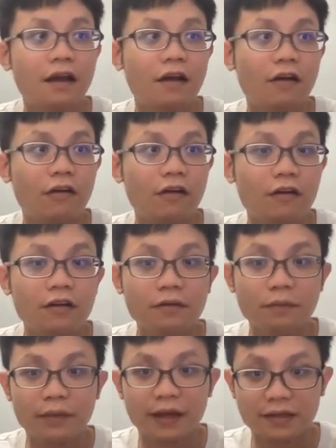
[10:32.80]

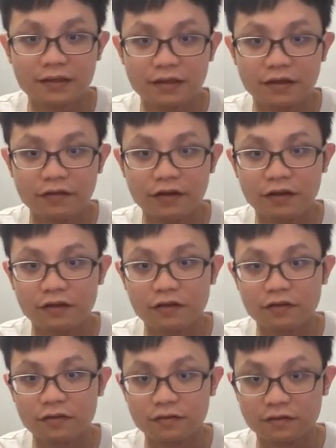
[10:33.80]
on bacteria
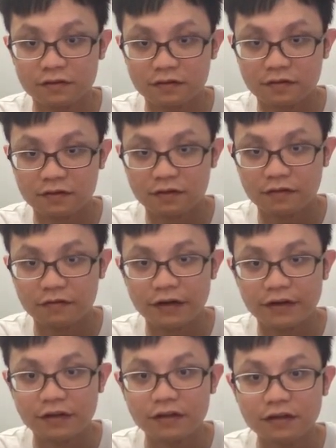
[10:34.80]
growth.
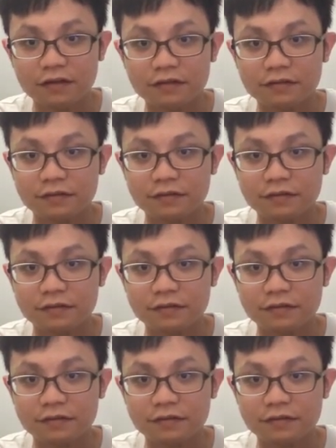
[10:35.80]
Very good.